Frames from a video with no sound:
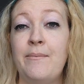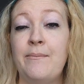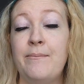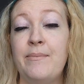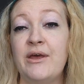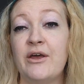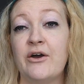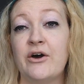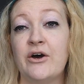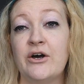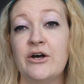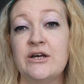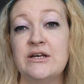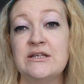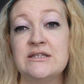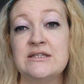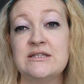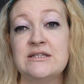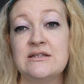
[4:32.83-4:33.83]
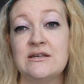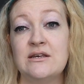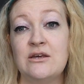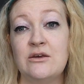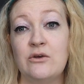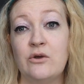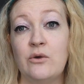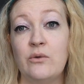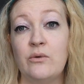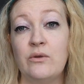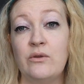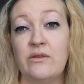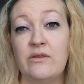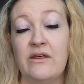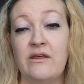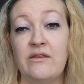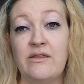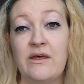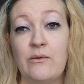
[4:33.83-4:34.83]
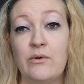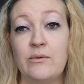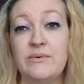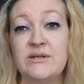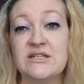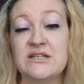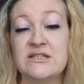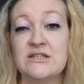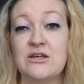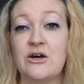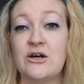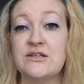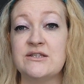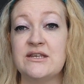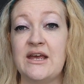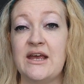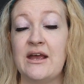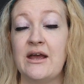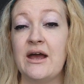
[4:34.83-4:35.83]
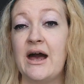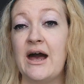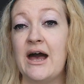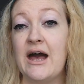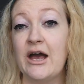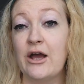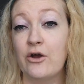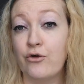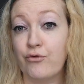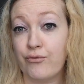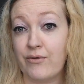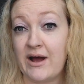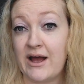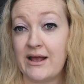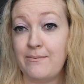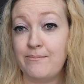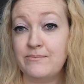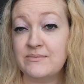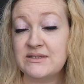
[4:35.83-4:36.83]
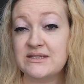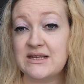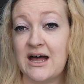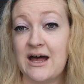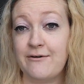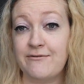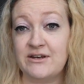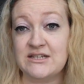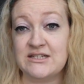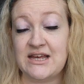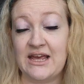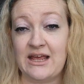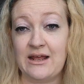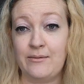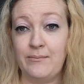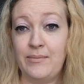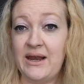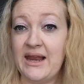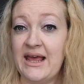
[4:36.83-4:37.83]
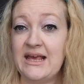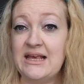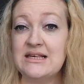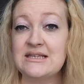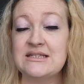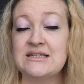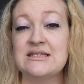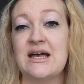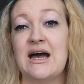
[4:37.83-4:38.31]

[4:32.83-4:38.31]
because they will be discussing crimes having taken place